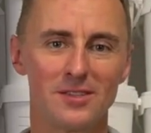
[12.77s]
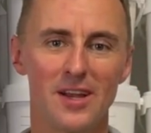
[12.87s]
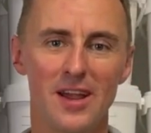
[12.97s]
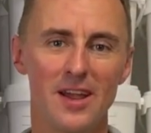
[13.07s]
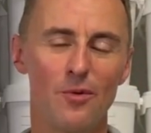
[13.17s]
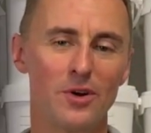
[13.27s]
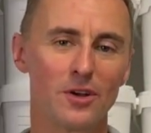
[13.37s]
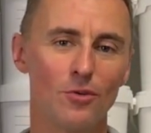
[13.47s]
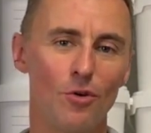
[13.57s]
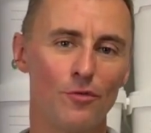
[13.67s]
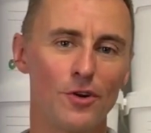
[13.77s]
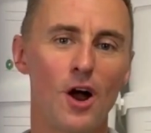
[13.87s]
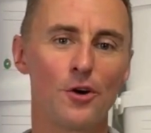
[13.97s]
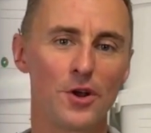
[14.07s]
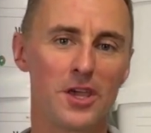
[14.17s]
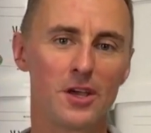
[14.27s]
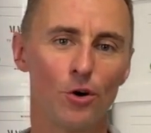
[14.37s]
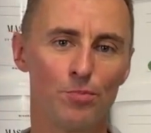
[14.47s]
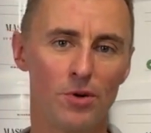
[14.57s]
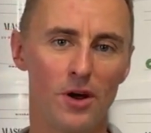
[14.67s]
Today I want to go over our
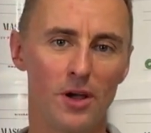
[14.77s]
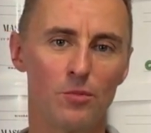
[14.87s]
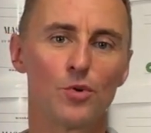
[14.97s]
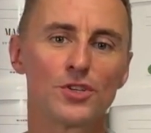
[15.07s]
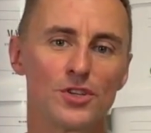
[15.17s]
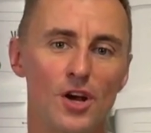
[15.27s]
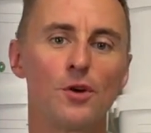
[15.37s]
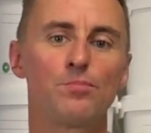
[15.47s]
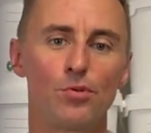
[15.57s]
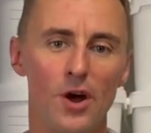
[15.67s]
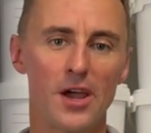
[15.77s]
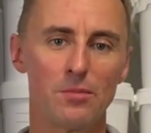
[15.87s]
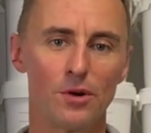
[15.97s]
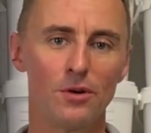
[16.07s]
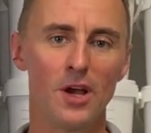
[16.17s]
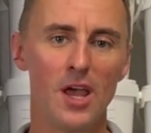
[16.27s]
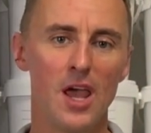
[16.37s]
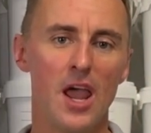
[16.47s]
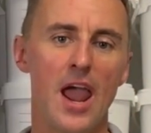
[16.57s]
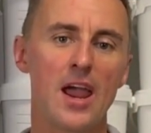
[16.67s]
Eco-Prim, which is our primer,
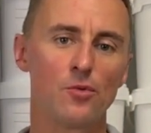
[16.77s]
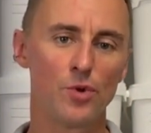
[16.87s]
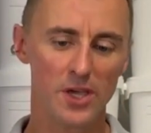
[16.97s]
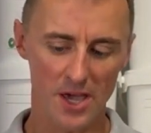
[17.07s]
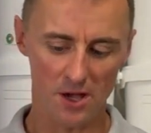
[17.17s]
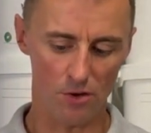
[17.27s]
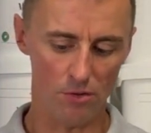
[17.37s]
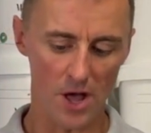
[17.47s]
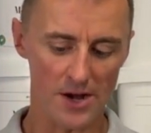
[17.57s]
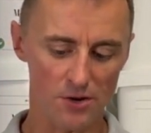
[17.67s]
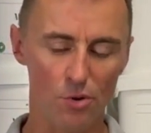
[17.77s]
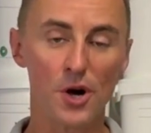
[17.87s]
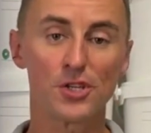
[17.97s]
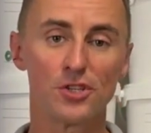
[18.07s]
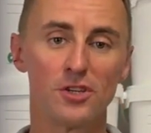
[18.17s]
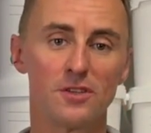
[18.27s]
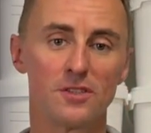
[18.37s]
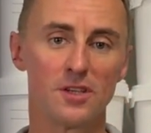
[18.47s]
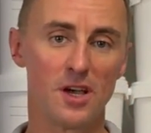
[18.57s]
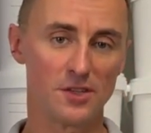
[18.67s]
and we get a lot of
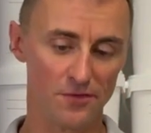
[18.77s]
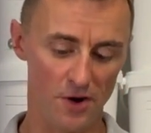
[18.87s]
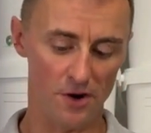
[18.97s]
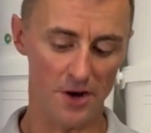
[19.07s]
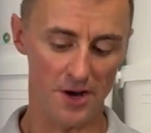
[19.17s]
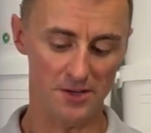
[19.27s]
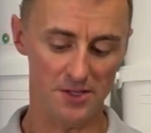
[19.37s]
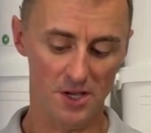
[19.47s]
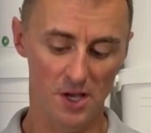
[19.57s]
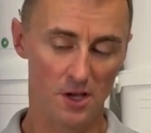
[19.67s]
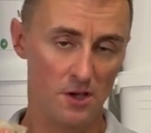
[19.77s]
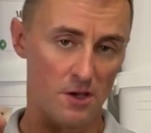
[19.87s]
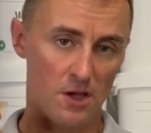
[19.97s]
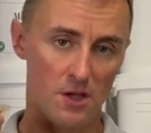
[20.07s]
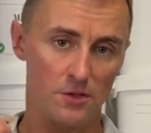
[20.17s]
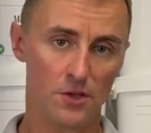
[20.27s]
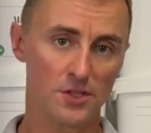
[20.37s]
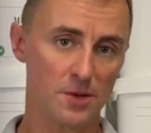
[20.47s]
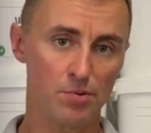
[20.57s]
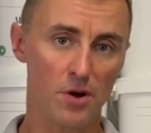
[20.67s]
questions as far as, does
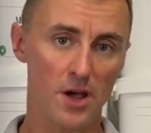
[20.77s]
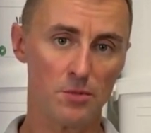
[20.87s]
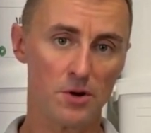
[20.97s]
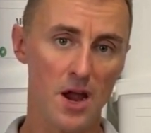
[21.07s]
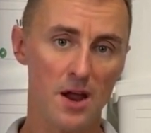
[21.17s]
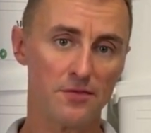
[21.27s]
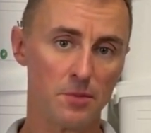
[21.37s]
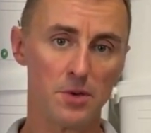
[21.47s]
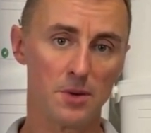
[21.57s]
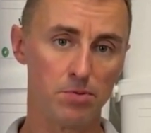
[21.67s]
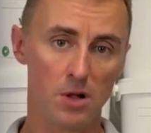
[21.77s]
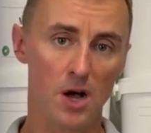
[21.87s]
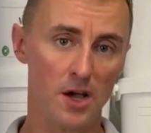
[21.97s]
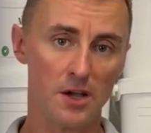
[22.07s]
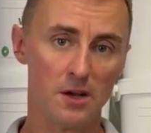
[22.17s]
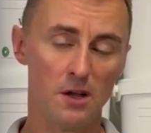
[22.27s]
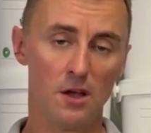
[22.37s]
the primer have to be applied?